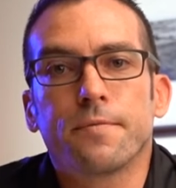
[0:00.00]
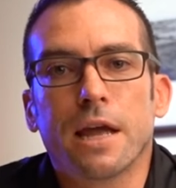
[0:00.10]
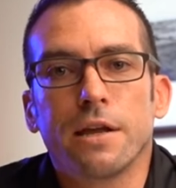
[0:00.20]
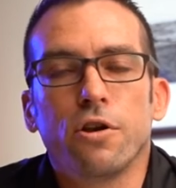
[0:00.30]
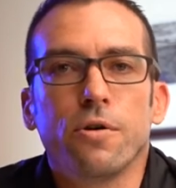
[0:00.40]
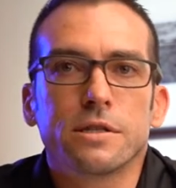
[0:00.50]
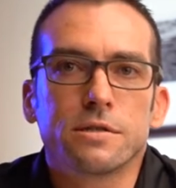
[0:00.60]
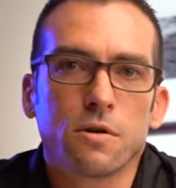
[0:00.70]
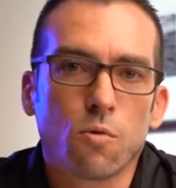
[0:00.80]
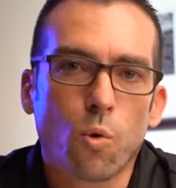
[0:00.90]
Can you do it
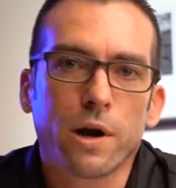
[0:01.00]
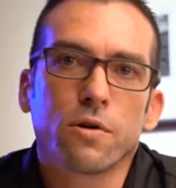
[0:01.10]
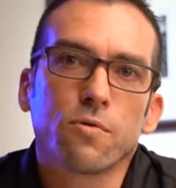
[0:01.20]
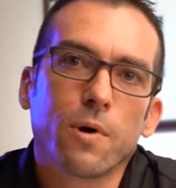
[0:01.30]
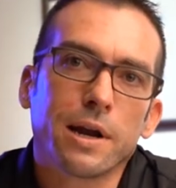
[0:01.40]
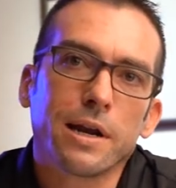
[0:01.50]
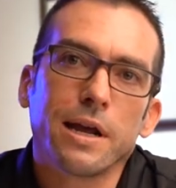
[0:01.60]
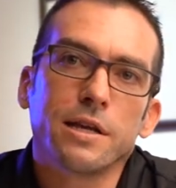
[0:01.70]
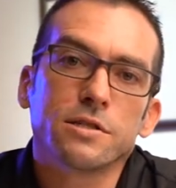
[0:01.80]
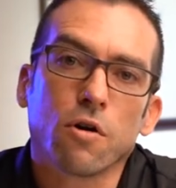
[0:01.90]
one-on-one
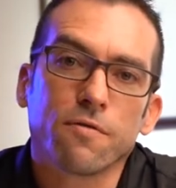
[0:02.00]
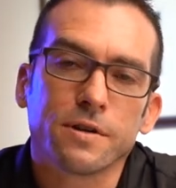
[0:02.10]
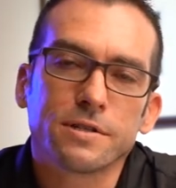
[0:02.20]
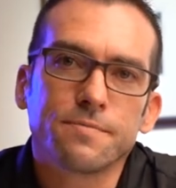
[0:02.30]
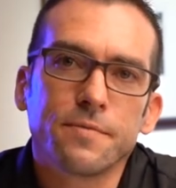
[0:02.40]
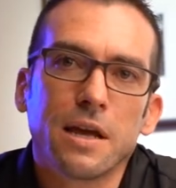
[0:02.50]
in his office?